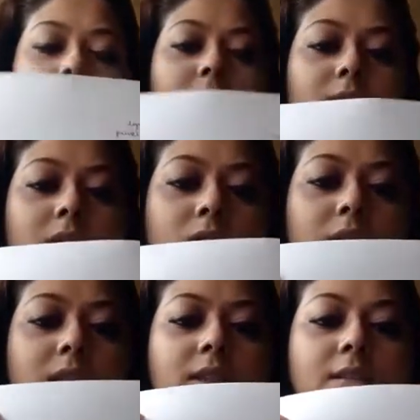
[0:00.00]

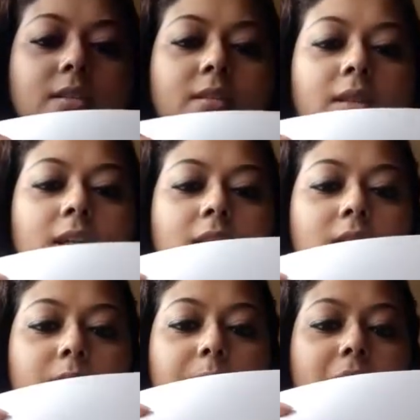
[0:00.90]
Okay,
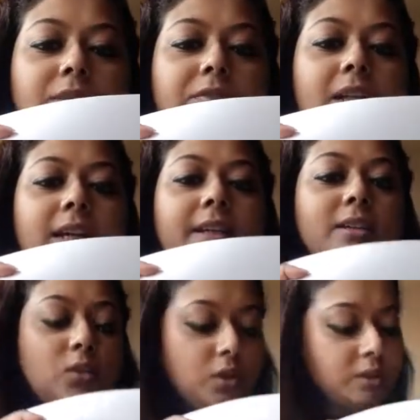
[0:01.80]
the butterfly
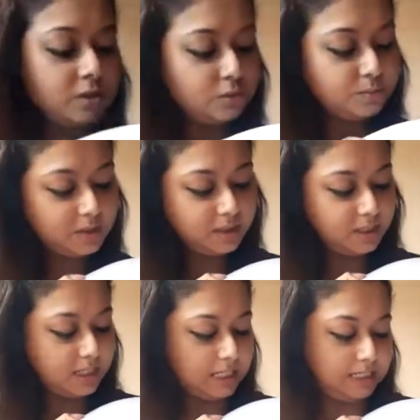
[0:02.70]
according to me
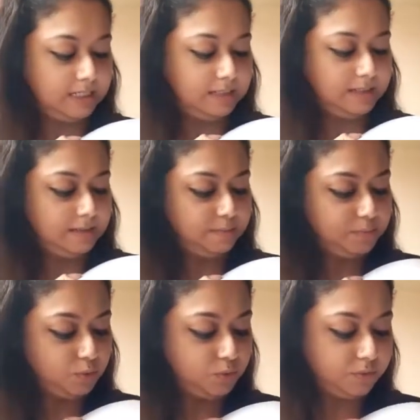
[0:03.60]
is
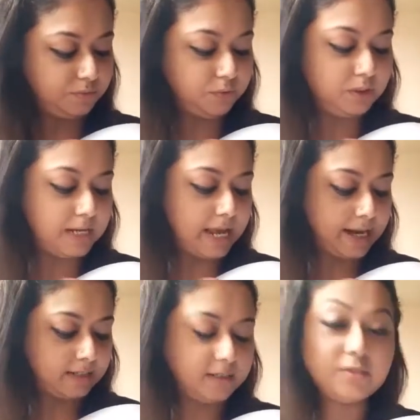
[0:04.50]
beautiful,
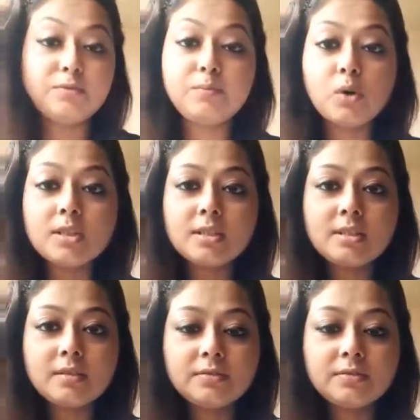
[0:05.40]
active, positive.